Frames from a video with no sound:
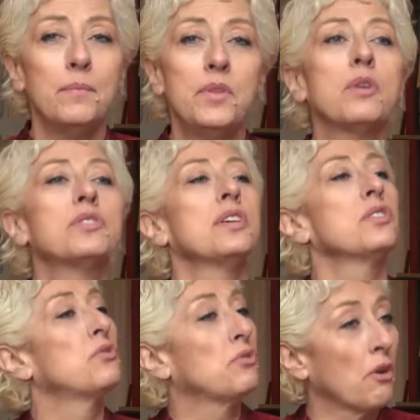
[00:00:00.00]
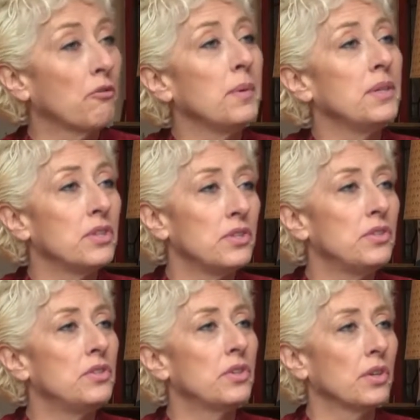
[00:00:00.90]
those things drove me to
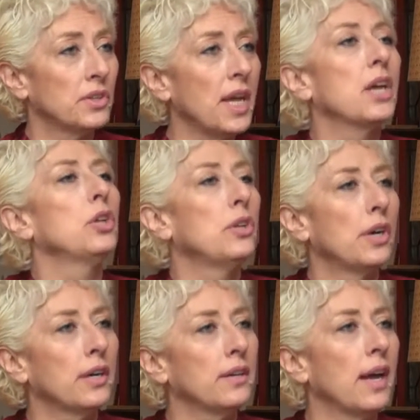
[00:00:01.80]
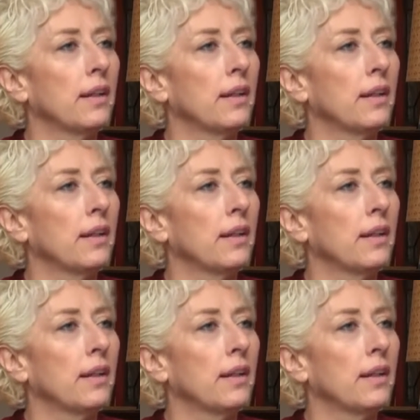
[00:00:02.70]
take a look,